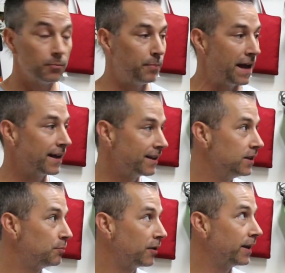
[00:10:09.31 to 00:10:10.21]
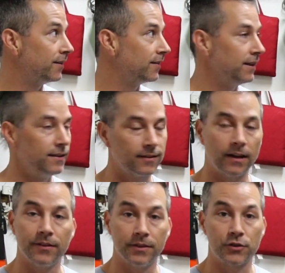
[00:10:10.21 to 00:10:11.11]
back in place
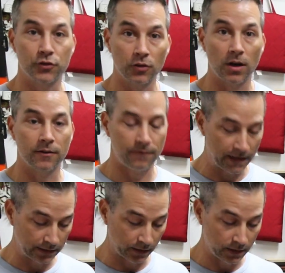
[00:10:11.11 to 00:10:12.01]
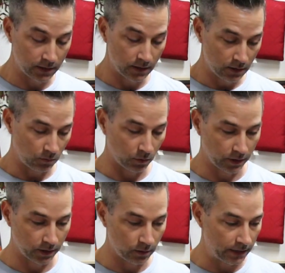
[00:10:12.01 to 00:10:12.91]
inside the truck, finally, we're
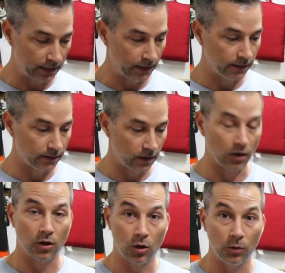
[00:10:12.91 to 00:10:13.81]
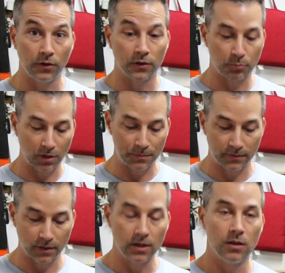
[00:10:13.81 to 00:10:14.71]
gonna go ahead and get our hoses
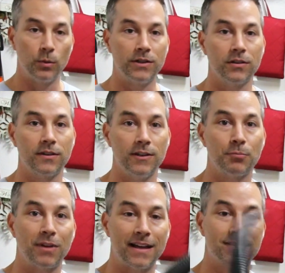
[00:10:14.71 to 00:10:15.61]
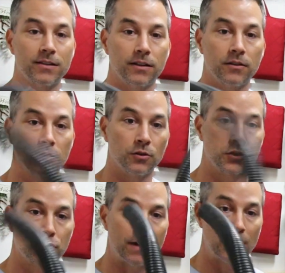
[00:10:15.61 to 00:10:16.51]
prepped. We took these plastic little
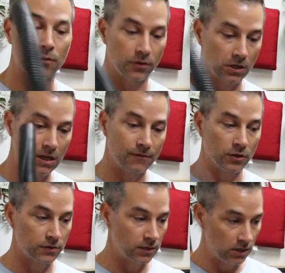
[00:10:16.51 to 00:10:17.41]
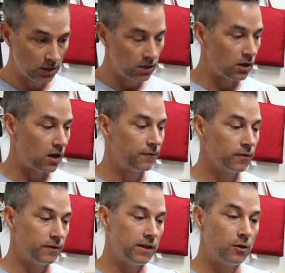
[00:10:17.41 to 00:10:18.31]
shrouds or covers off
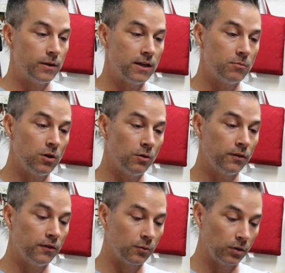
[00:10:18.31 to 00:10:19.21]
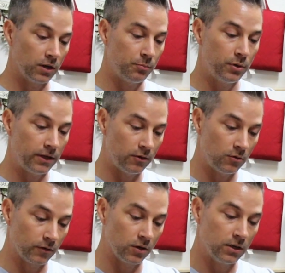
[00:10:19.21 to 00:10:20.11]
of the OEM hoses. We're gonna put it
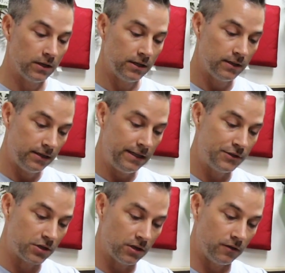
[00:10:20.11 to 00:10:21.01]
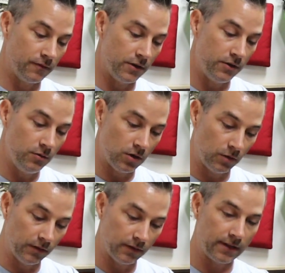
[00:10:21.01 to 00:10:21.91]
over each of the new
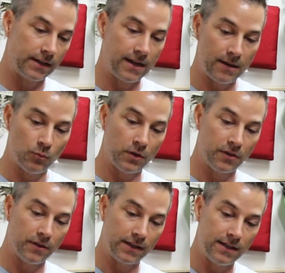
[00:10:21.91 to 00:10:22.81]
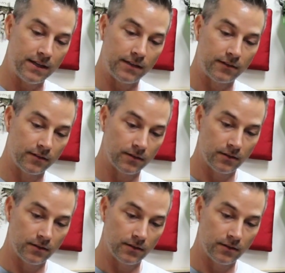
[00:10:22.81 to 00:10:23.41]
hoses that came with the kit.